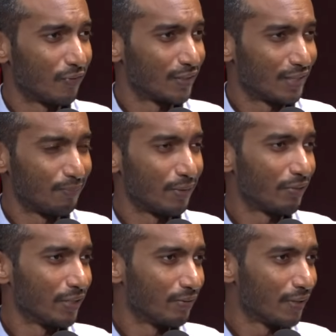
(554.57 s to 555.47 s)
For example,
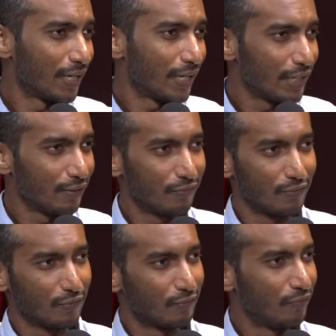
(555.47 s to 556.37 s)
right to life,
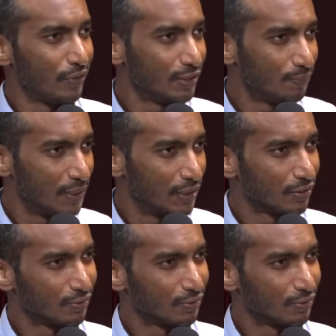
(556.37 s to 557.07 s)
free speech.